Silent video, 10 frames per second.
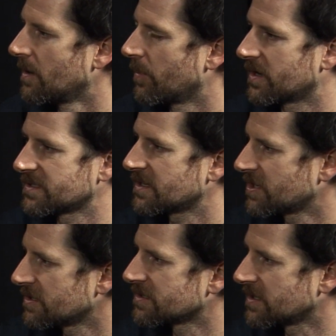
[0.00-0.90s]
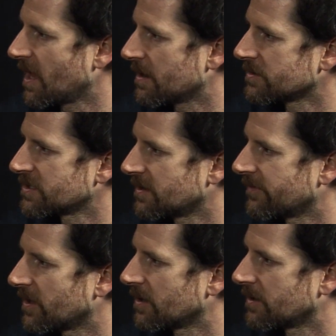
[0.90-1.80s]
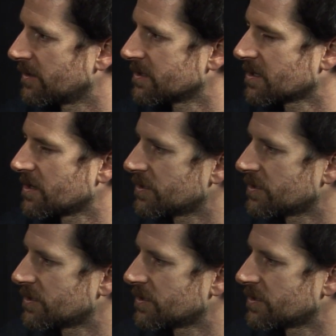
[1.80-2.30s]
because that changes the energy of the discussion.